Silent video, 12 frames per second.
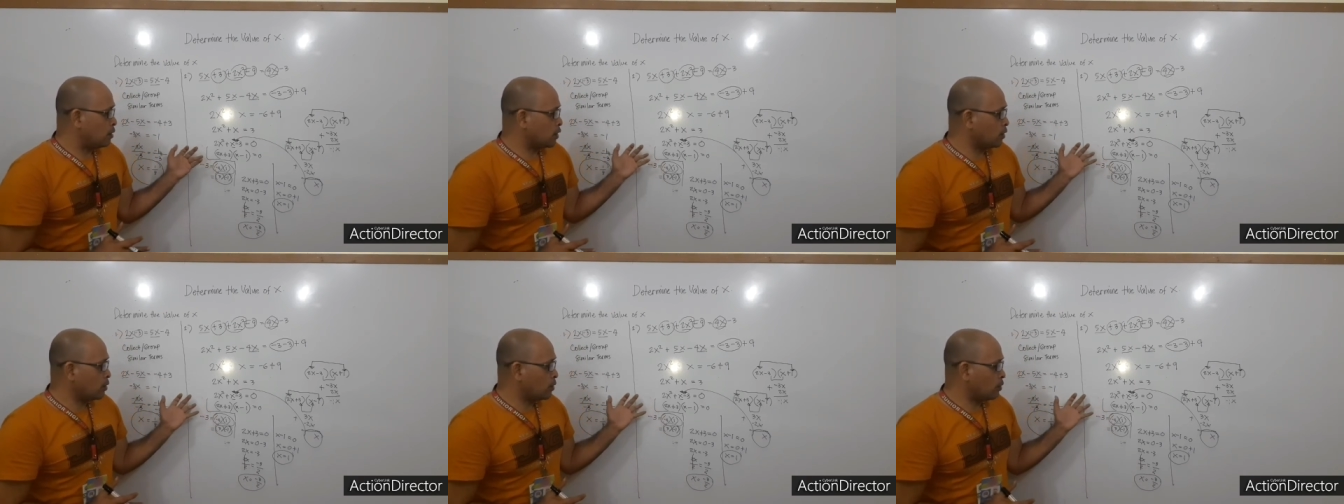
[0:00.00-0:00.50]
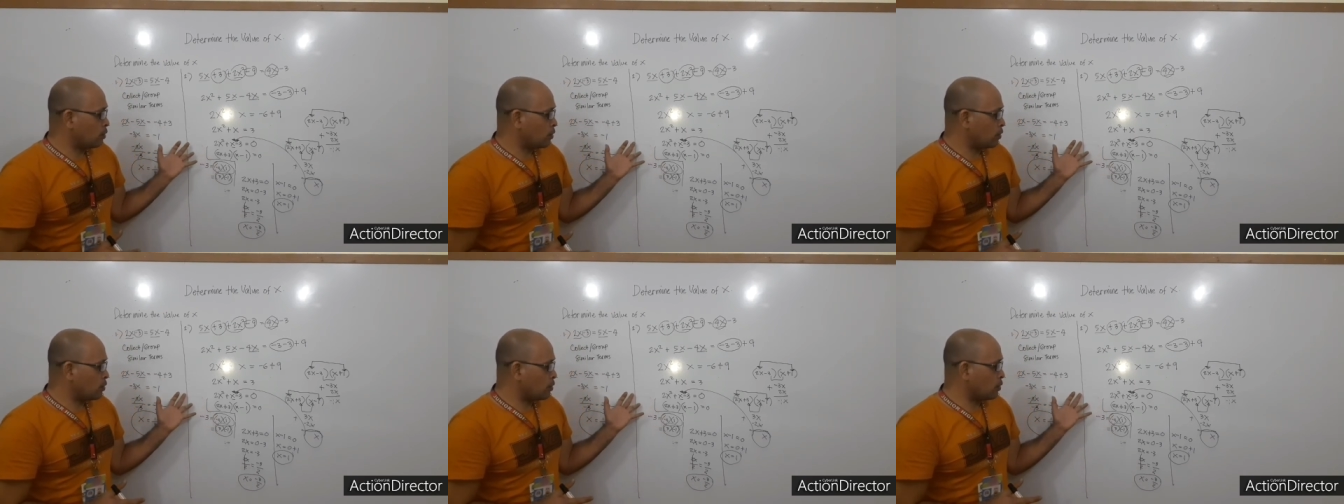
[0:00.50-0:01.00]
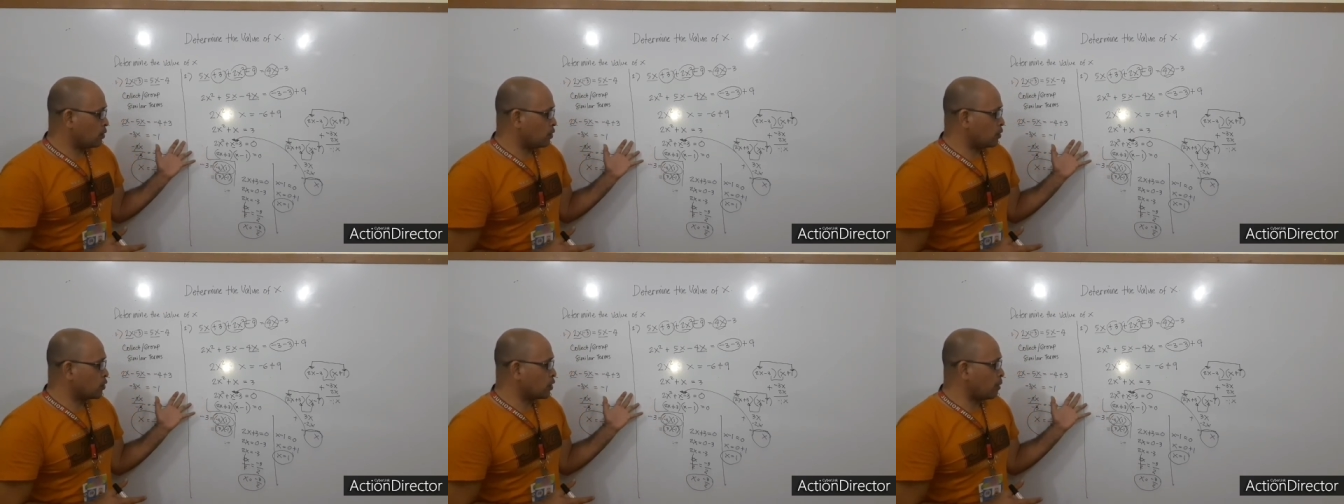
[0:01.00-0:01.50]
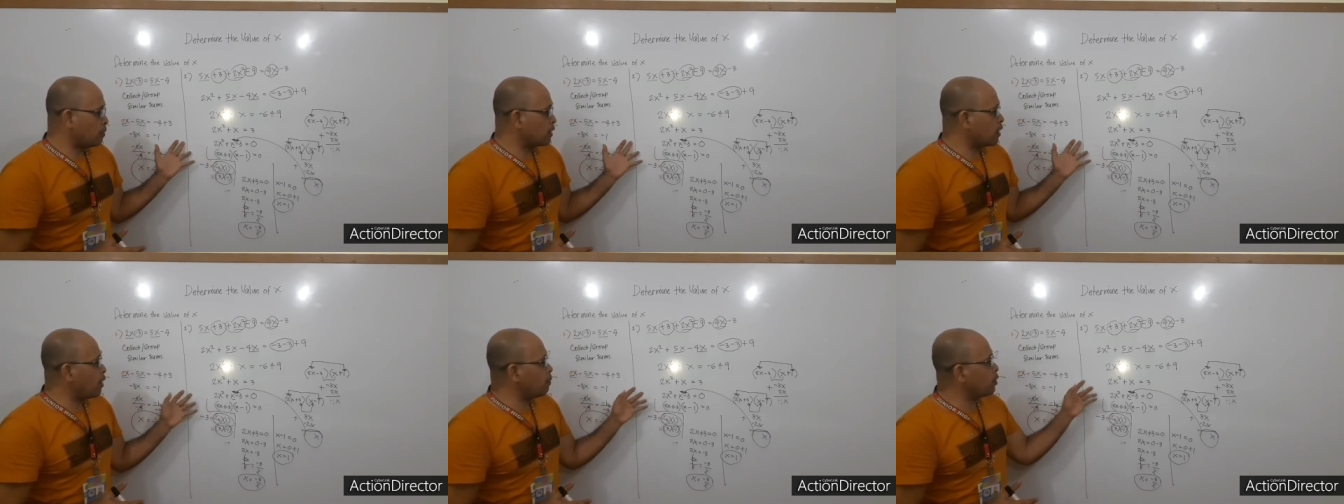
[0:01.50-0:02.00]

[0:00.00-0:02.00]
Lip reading: So to sum it